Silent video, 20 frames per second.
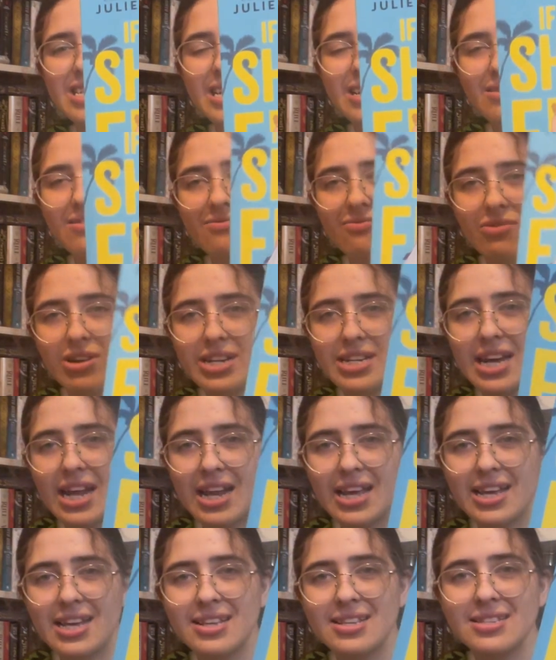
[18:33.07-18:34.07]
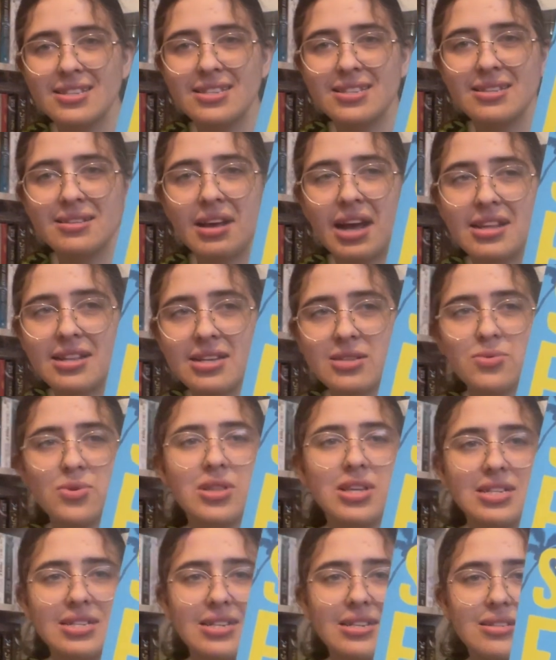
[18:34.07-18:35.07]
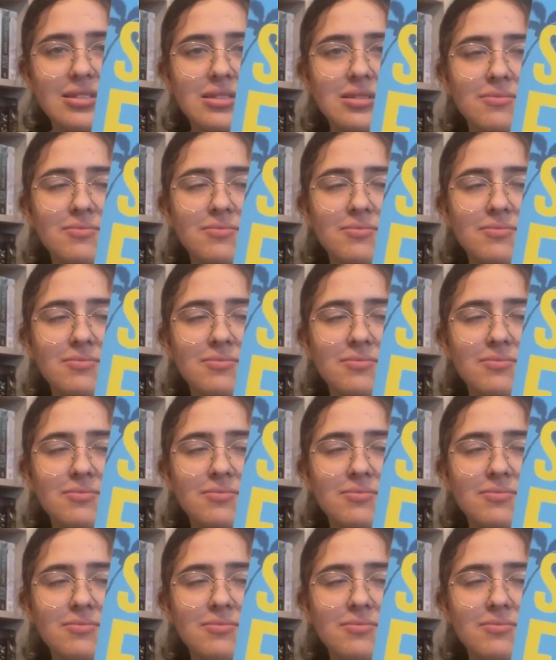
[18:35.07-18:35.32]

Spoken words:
retellings, and that's what this is.